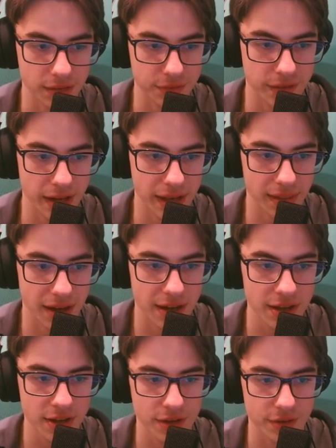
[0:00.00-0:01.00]
of Verlat,
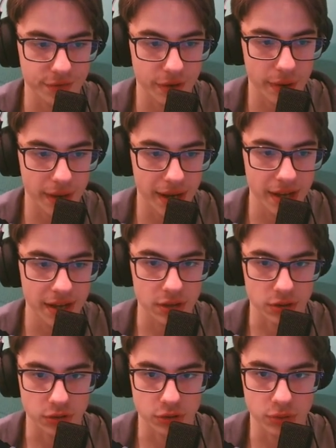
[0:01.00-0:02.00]
Voet,
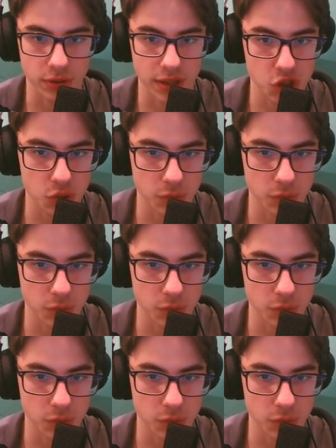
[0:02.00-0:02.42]
Dulic.